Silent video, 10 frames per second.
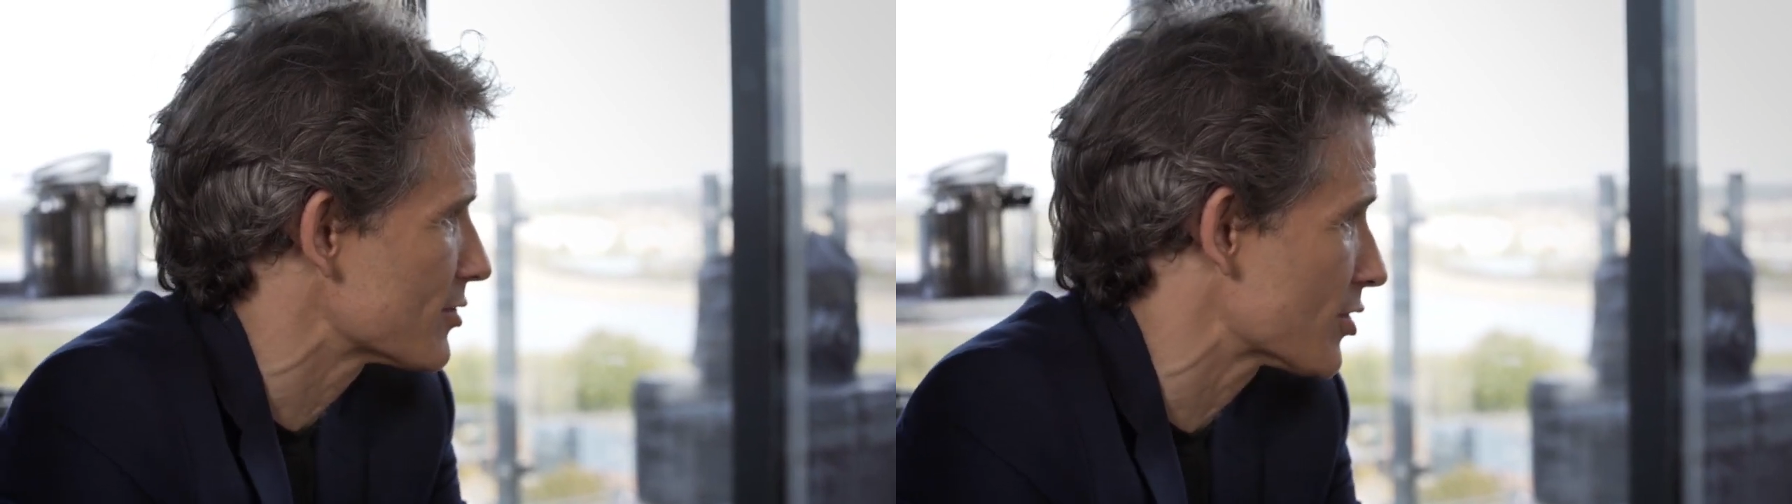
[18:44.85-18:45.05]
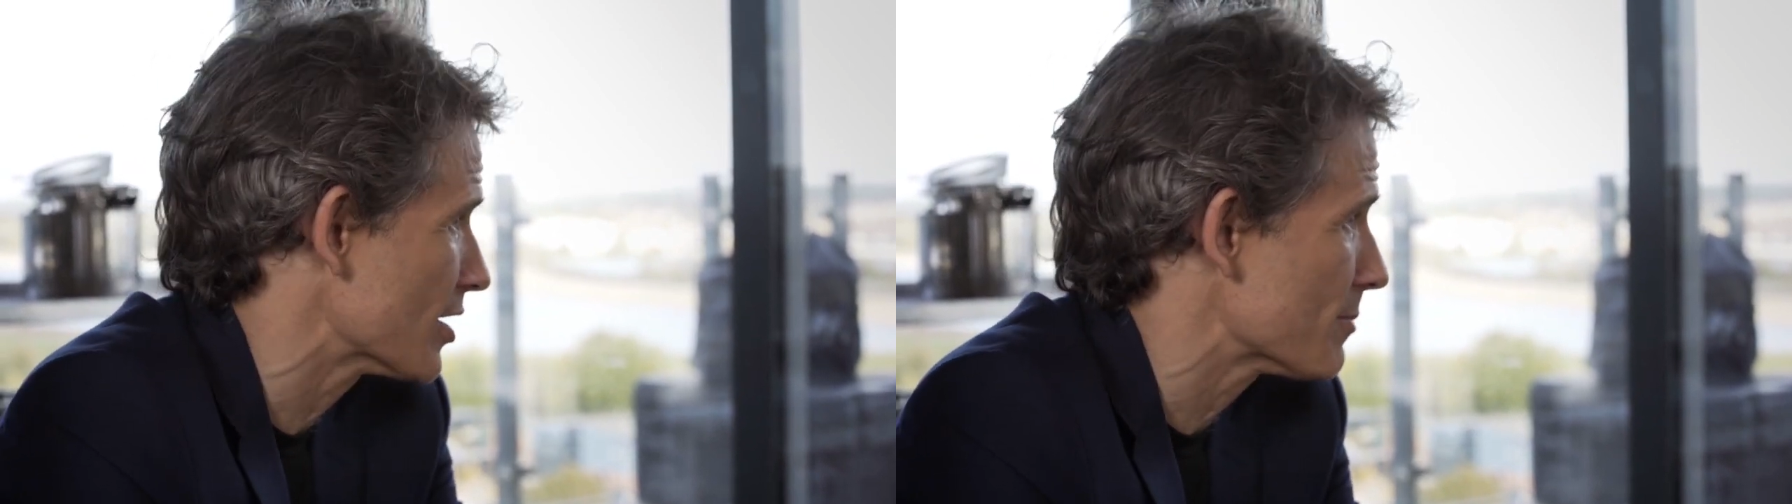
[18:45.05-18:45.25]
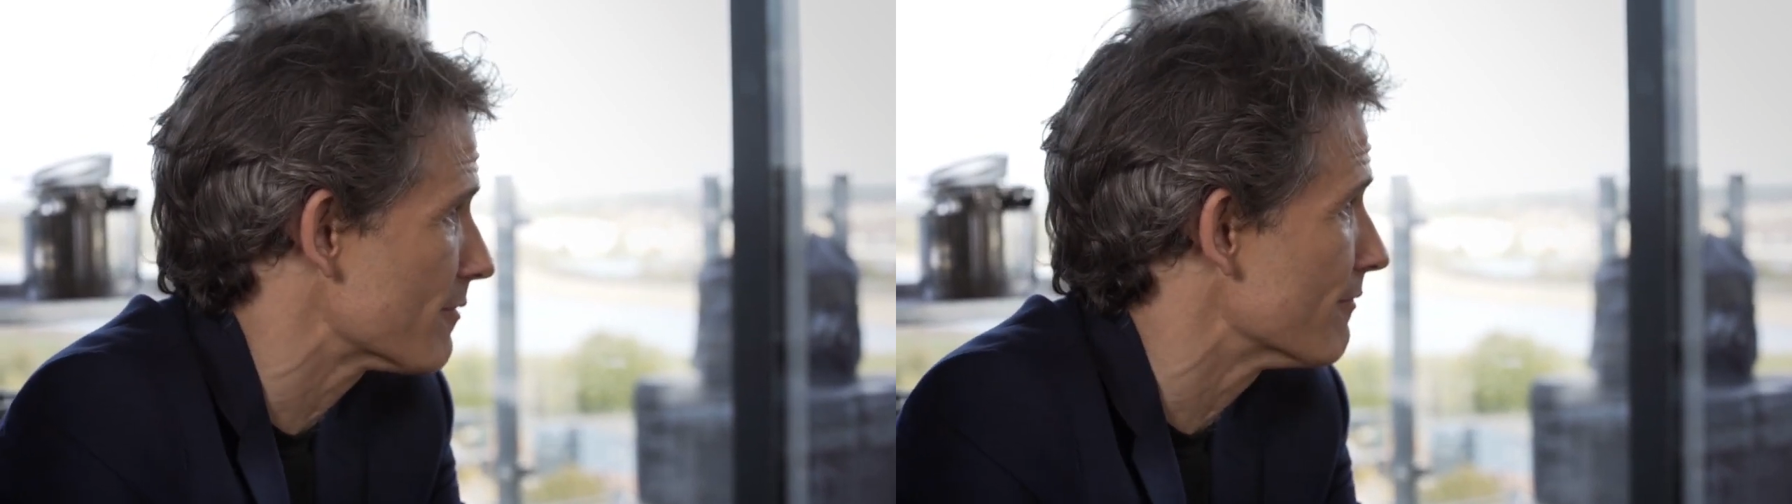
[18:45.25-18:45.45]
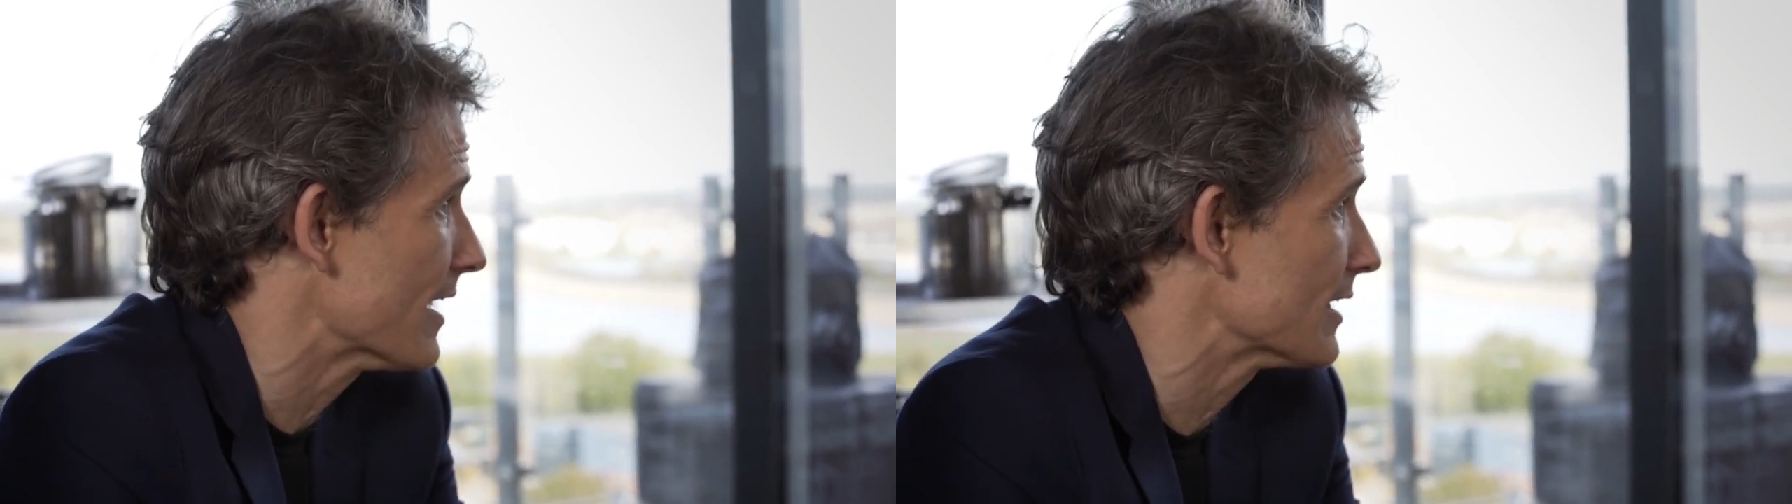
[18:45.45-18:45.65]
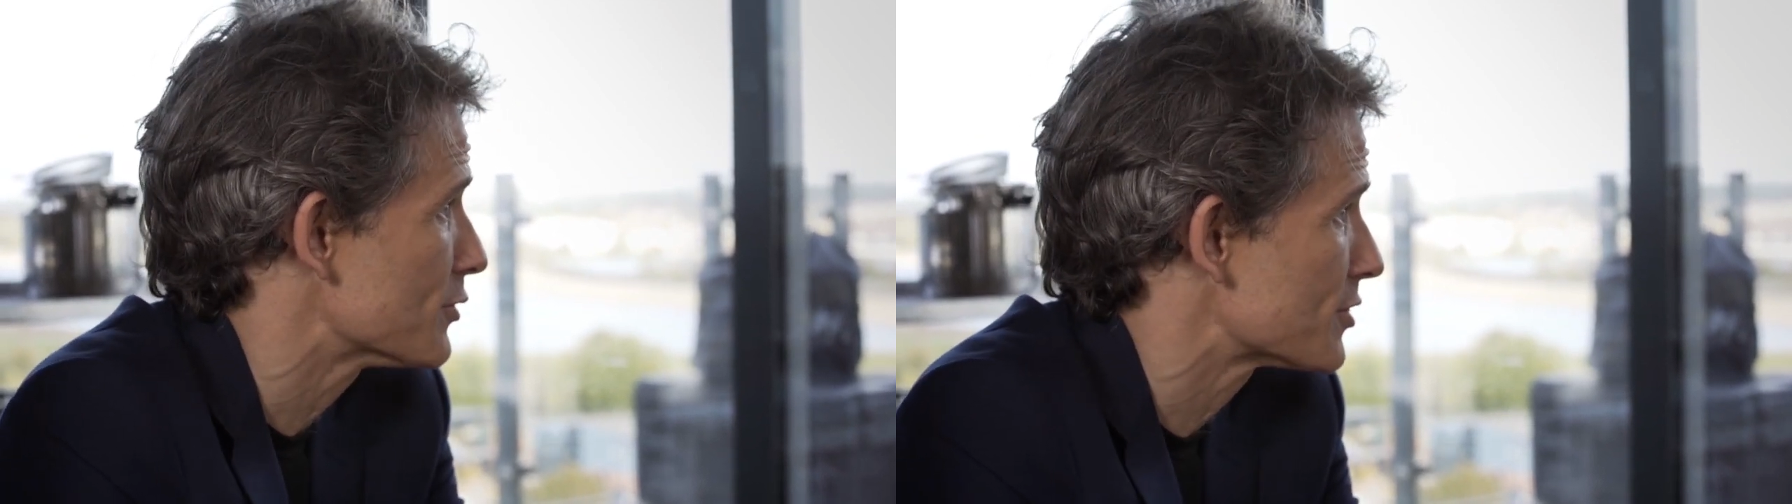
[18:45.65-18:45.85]
has gone up in
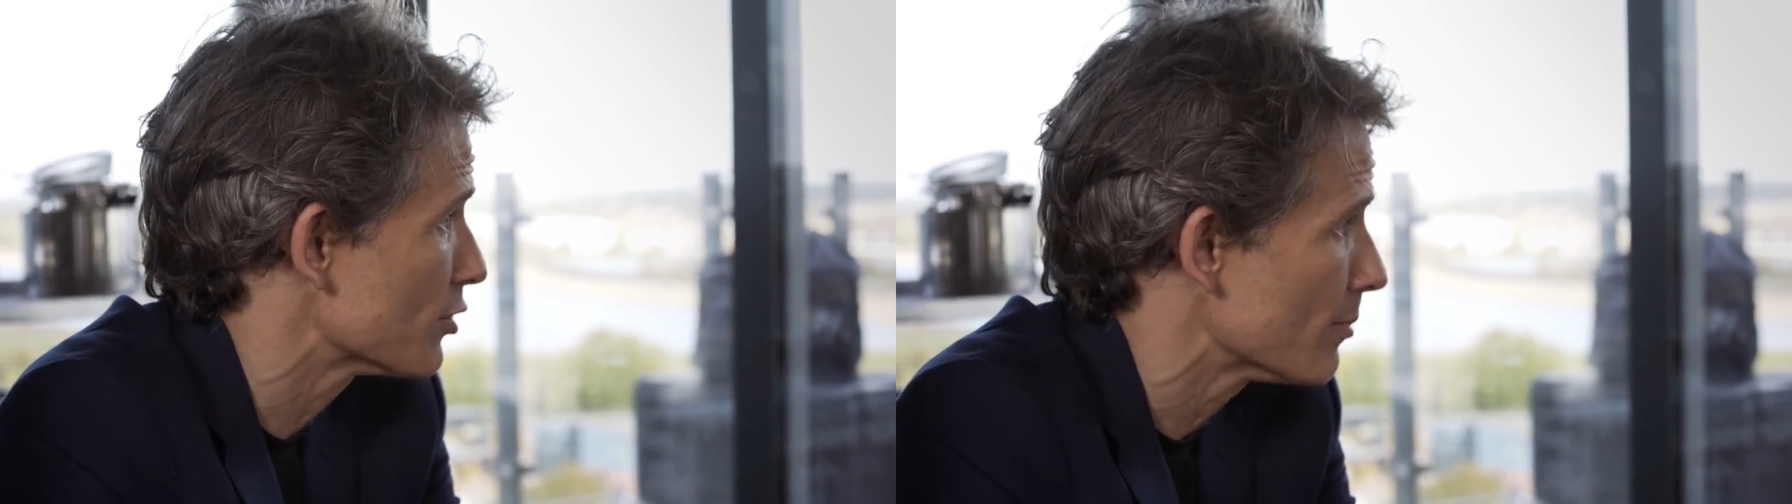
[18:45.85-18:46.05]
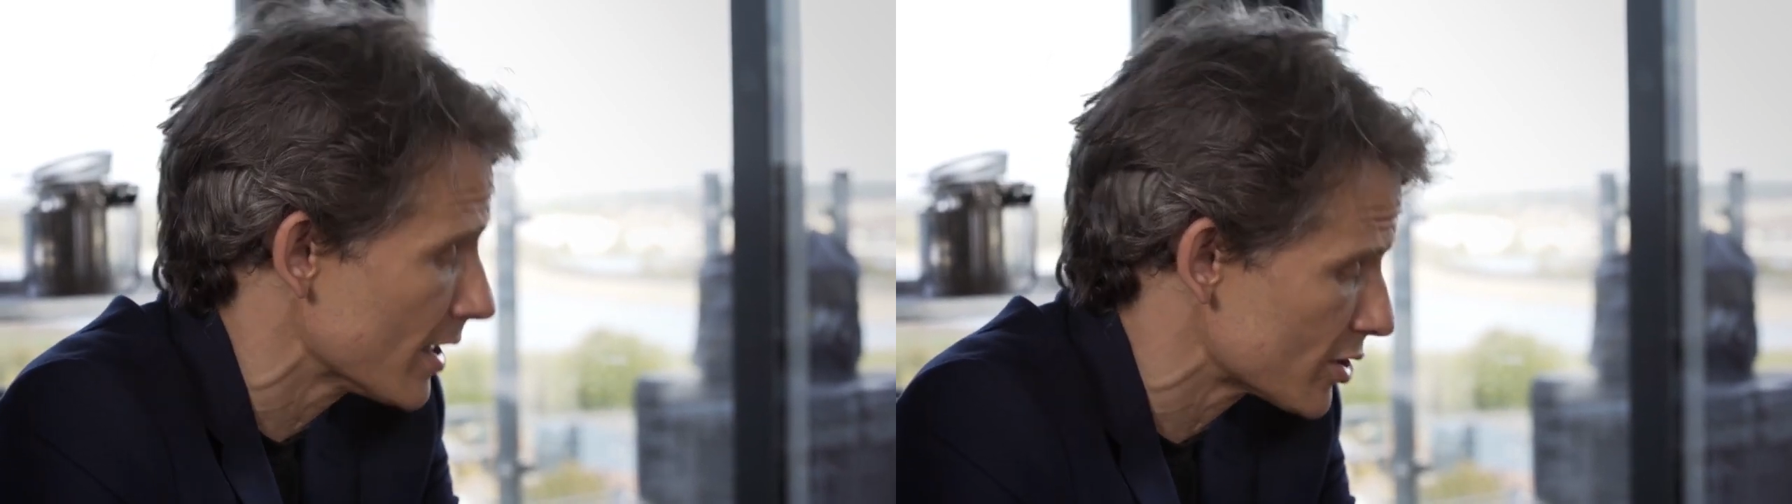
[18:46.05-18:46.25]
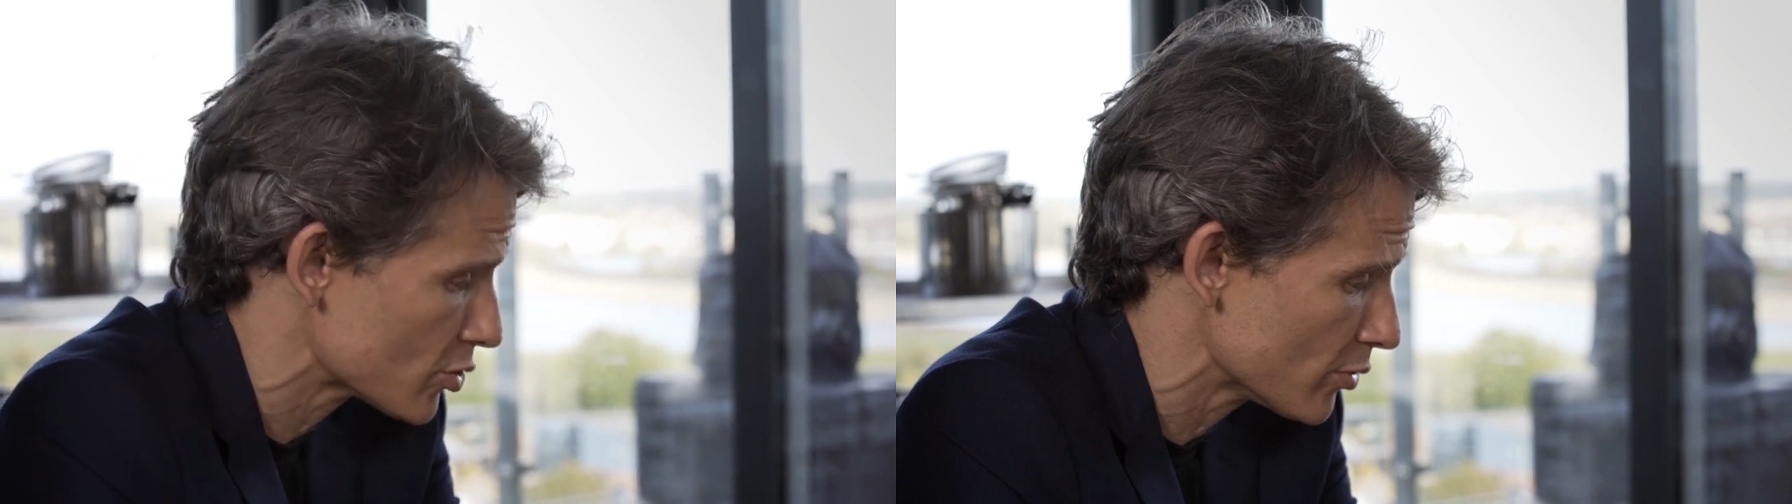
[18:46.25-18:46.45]
value so much,